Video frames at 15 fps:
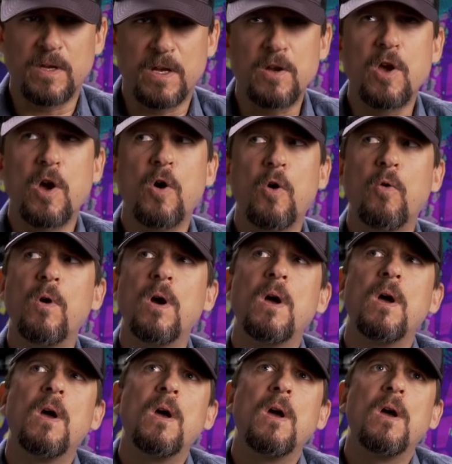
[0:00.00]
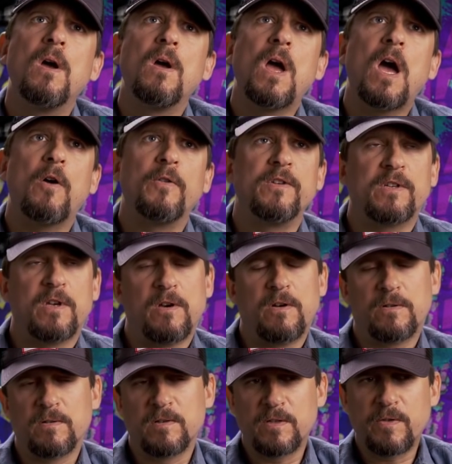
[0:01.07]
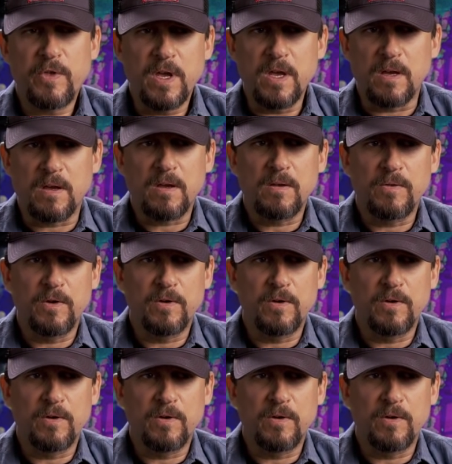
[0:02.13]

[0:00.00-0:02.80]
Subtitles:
They know how these characters think.